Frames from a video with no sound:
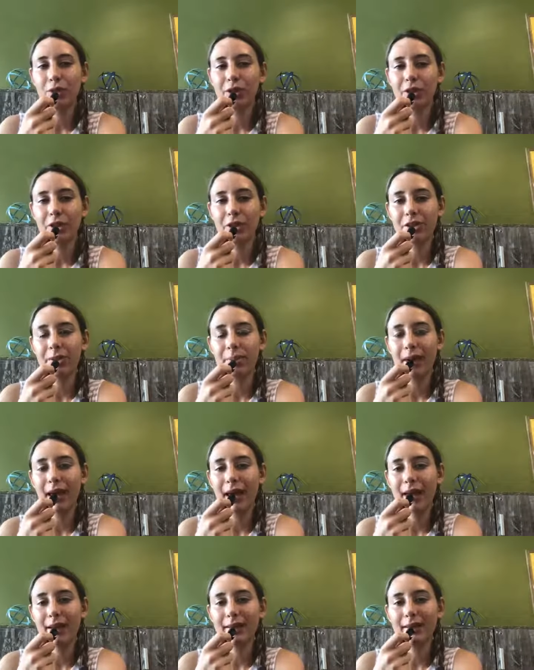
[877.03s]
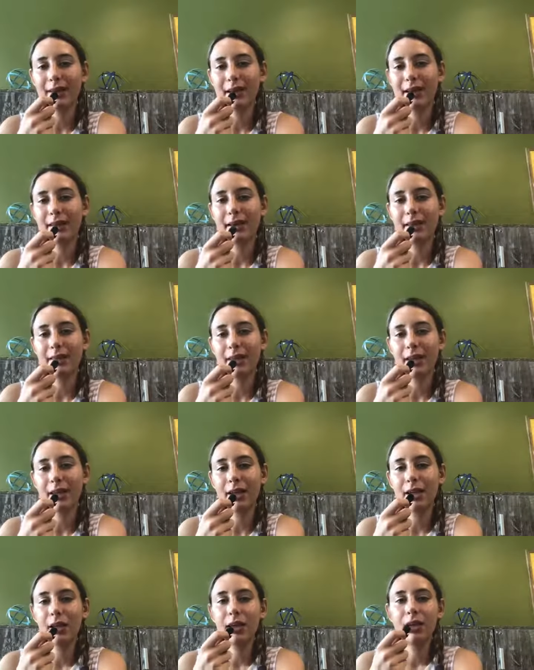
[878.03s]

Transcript: could change the past, and nothing,